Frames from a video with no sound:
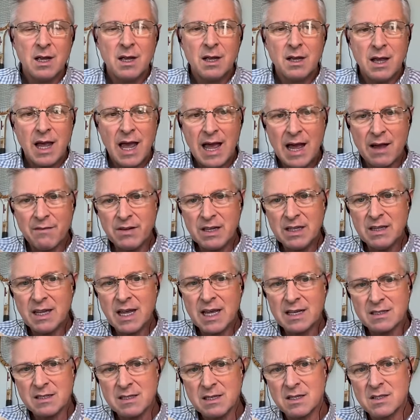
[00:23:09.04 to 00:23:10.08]
Having
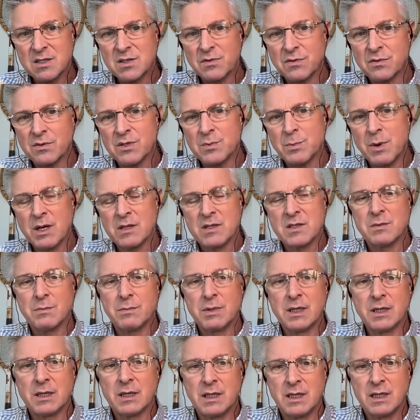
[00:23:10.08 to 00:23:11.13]
that sense of
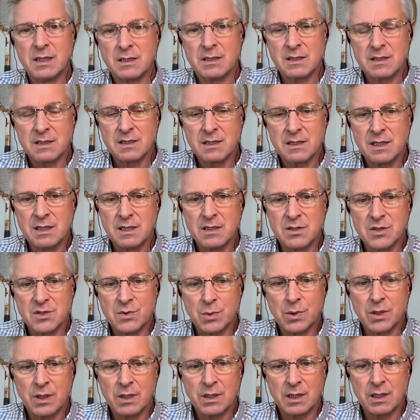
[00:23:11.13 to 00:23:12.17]
responsibility is
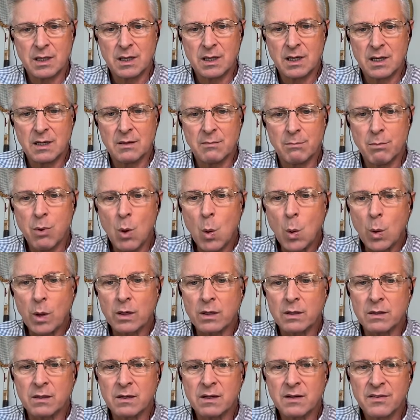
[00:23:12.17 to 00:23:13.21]
really an
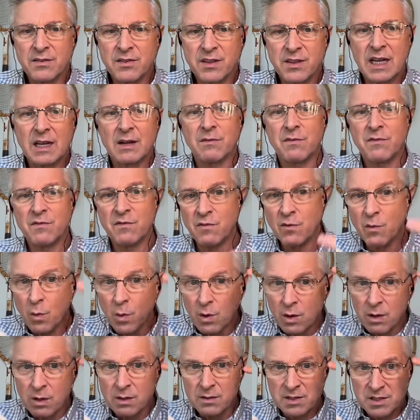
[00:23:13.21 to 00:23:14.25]
important thing
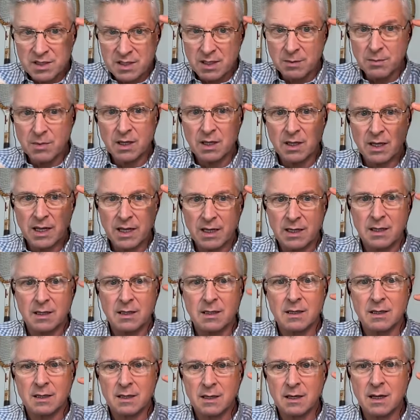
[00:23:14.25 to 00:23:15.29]
for stimulating
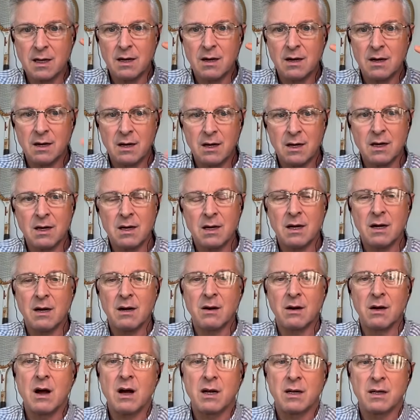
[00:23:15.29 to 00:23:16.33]
our
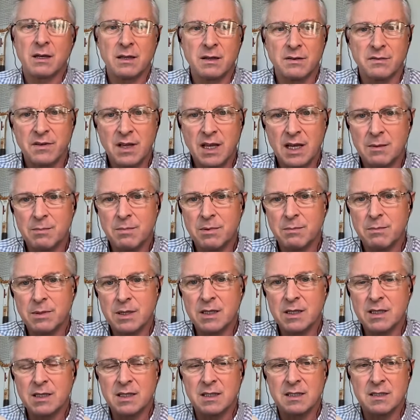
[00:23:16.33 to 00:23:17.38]
cognitive
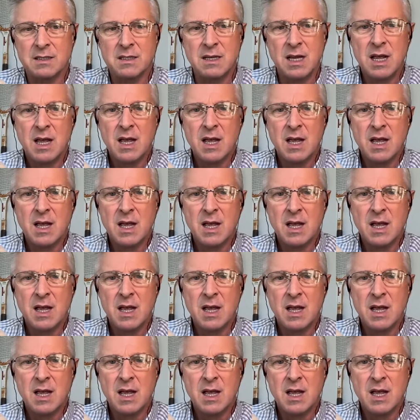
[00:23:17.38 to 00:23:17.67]
capabilities.